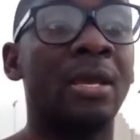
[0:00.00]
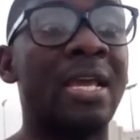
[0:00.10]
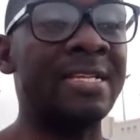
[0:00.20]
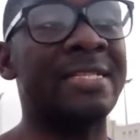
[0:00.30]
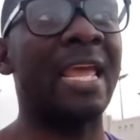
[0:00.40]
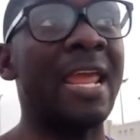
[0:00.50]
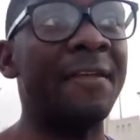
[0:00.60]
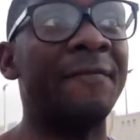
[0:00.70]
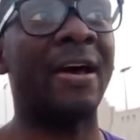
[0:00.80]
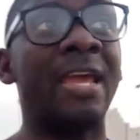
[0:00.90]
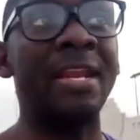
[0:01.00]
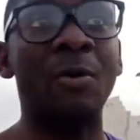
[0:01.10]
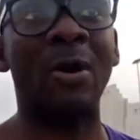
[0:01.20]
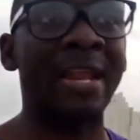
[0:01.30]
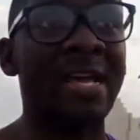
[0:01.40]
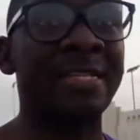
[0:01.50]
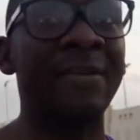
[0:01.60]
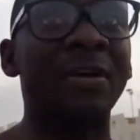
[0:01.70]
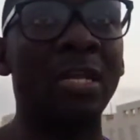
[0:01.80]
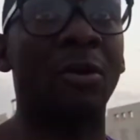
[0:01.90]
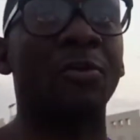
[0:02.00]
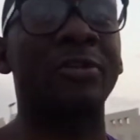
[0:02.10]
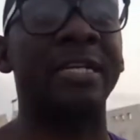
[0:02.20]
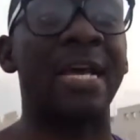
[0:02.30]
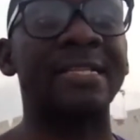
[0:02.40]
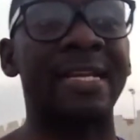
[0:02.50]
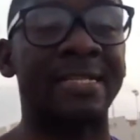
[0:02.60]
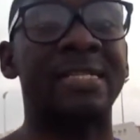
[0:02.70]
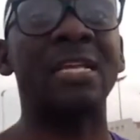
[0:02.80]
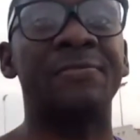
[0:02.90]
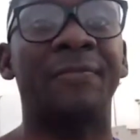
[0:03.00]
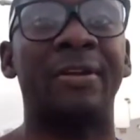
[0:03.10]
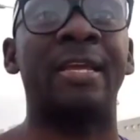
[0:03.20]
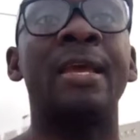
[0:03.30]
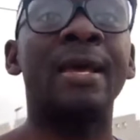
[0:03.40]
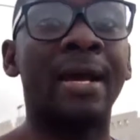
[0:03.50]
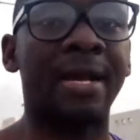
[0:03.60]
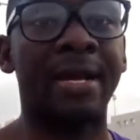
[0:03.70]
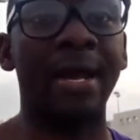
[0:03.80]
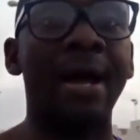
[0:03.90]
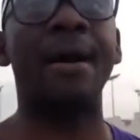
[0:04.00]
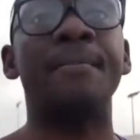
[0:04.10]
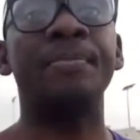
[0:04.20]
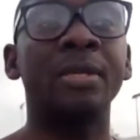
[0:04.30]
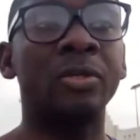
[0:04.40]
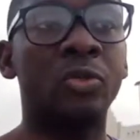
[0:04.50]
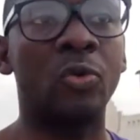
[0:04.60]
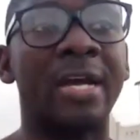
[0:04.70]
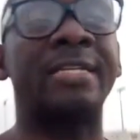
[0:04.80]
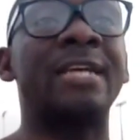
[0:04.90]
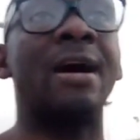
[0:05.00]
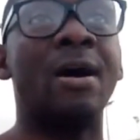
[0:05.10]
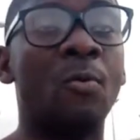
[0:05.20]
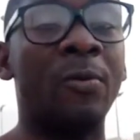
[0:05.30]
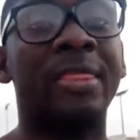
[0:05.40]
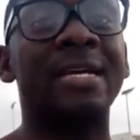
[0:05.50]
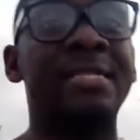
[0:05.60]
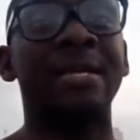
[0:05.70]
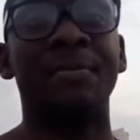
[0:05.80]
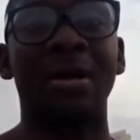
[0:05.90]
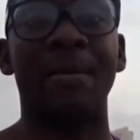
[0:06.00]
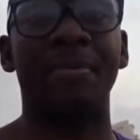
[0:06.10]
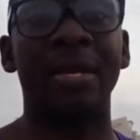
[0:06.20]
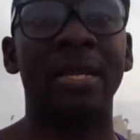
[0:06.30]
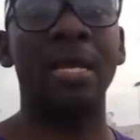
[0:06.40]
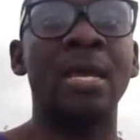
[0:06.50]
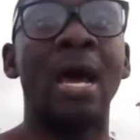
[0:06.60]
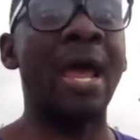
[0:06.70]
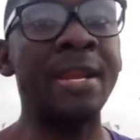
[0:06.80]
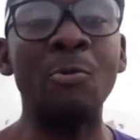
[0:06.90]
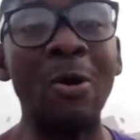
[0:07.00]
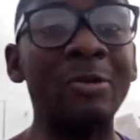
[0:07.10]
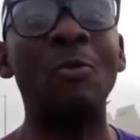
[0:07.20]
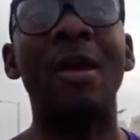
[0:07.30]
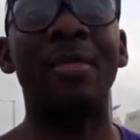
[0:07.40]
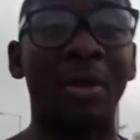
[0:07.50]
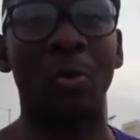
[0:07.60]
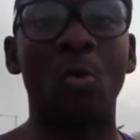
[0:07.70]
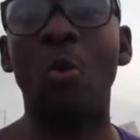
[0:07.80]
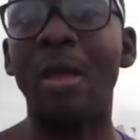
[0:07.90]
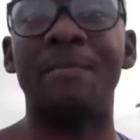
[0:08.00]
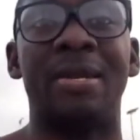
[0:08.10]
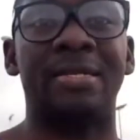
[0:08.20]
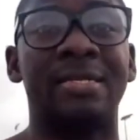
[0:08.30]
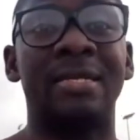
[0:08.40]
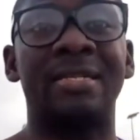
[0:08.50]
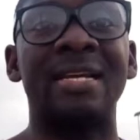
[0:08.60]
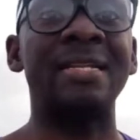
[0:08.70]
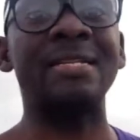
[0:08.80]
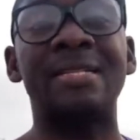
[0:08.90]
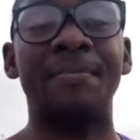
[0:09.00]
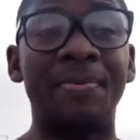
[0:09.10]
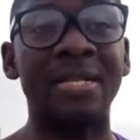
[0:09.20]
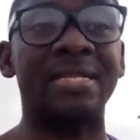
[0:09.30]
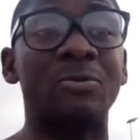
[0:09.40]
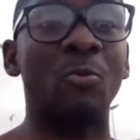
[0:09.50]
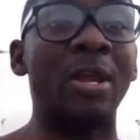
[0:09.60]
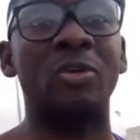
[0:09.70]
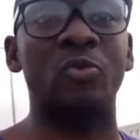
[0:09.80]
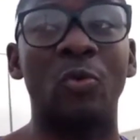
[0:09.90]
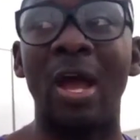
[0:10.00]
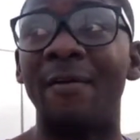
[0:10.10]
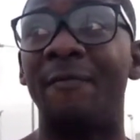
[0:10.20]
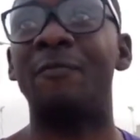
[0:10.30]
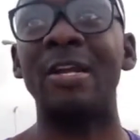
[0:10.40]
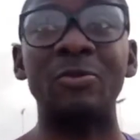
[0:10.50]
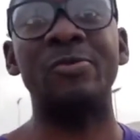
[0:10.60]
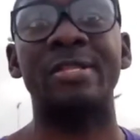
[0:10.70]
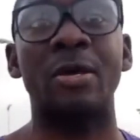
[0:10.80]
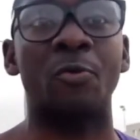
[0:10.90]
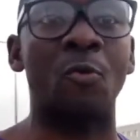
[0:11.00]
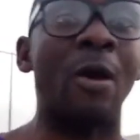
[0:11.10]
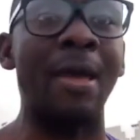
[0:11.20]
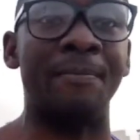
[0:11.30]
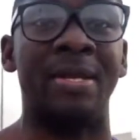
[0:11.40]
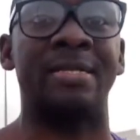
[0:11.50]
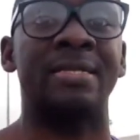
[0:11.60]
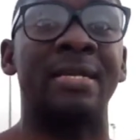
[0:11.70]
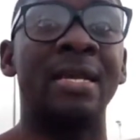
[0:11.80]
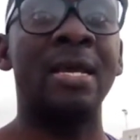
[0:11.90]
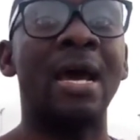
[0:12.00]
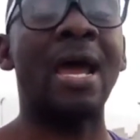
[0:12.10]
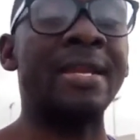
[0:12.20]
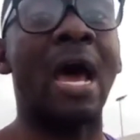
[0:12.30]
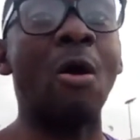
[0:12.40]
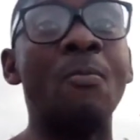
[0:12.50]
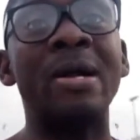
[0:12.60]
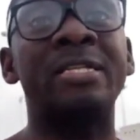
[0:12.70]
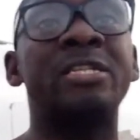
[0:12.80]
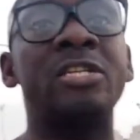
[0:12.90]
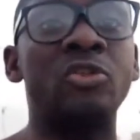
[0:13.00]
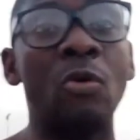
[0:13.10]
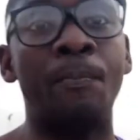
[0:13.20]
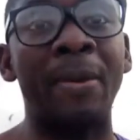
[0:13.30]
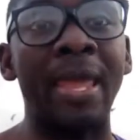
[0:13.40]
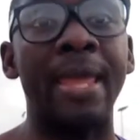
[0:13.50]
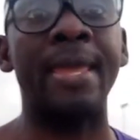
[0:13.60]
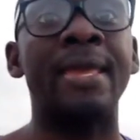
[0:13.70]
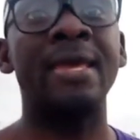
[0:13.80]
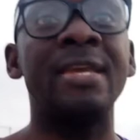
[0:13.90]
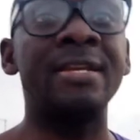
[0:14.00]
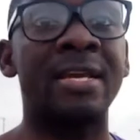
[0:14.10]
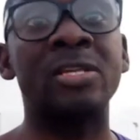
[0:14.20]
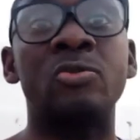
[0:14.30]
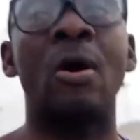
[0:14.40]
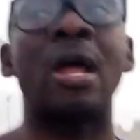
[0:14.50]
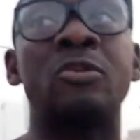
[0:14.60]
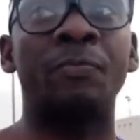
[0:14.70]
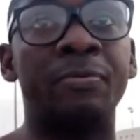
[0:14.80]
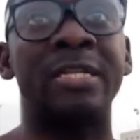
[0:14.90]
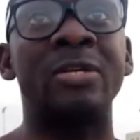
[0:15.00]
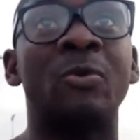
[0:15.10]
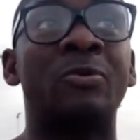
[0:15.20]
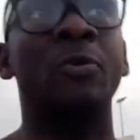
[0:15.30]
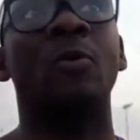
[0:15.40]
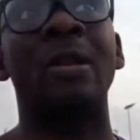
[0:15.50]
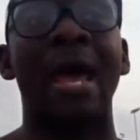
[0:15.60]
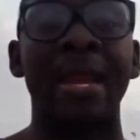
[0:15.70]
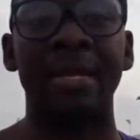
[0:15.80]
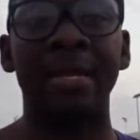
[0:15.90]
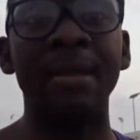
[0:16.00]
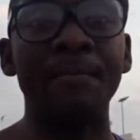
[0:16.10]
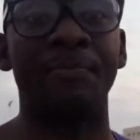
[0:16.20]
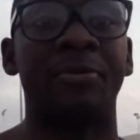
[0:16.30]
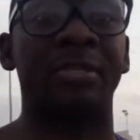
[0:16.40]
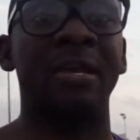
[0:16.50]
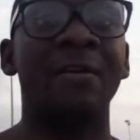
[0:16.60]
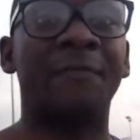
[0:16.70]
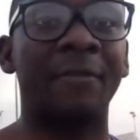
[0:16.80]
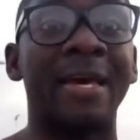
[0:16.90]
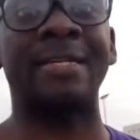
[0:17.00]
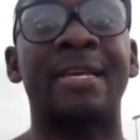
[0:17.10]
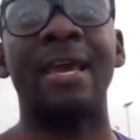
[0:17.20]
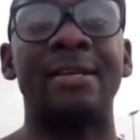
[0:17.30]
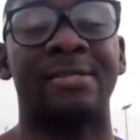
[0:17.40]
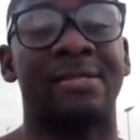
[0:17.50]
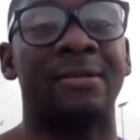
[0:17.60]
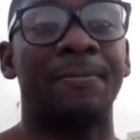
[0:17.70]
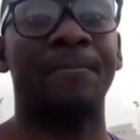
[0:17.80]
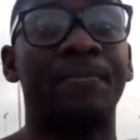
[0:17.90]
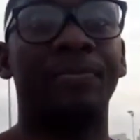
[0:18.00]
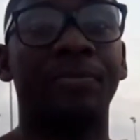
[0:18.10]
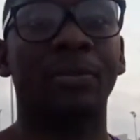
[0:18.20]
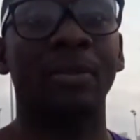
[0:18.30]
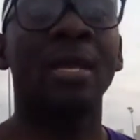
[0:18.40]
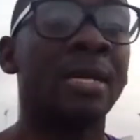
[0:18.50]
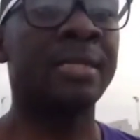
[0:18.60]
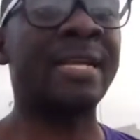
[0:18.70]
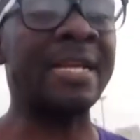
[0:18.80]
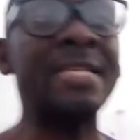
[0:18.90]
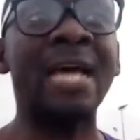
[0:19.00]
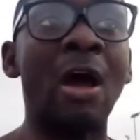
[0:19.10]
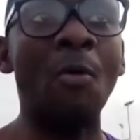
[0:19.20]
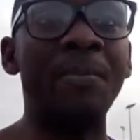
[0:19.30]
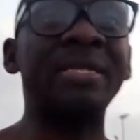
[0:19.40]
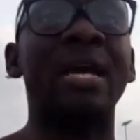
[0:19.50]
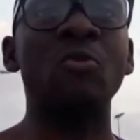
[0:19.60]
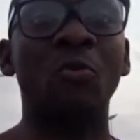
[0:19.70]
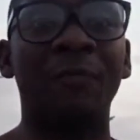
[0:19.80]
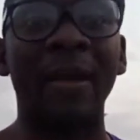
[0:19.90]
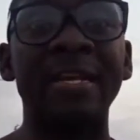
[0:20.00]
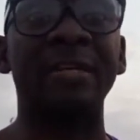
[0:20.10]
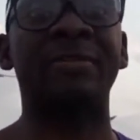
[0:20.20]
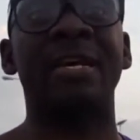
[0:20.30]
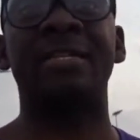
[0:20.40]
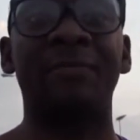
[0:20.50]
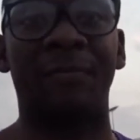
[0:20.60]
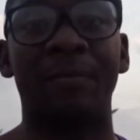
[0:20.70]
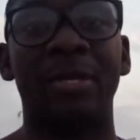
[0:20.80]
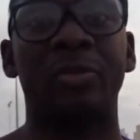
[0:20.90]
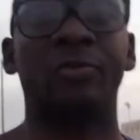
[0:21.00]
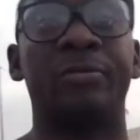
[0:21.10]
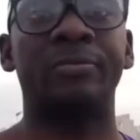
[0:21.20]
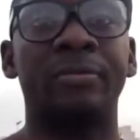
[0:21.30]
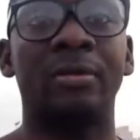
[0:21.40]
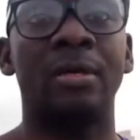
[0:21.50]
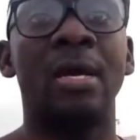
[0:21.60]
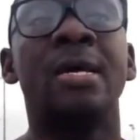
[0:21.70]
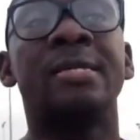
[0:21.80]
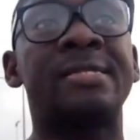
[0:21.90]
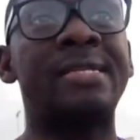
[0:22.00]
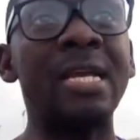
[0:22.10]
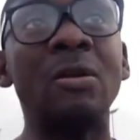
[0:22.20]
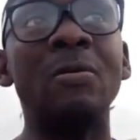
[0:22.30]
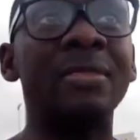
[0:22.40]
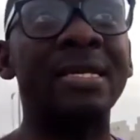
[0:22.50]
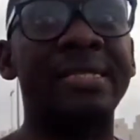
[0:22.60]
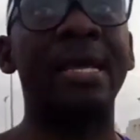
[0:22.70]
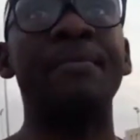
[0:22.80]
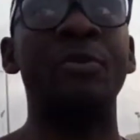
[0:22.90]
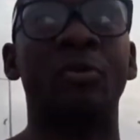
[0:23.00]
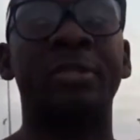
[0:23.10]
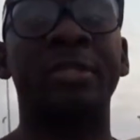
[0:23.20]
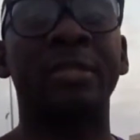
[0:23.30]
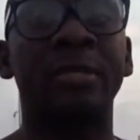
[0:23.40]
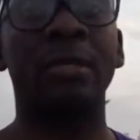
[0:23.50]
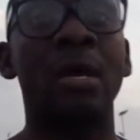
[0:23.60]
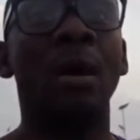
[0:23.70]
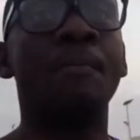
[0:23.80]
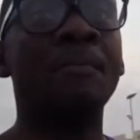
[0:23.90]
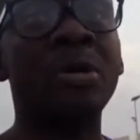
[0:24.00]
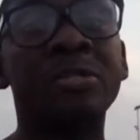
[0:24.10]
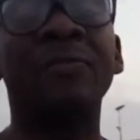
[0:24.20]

Is ever anyone has ever recruited and successfully come to Qatar with that same company? And now what were the requirements? That is the best way to have what was the requirements and how much did you pay in case you had to put in what we call an input for that case. That is how better you will find out that information. Still on the same note, most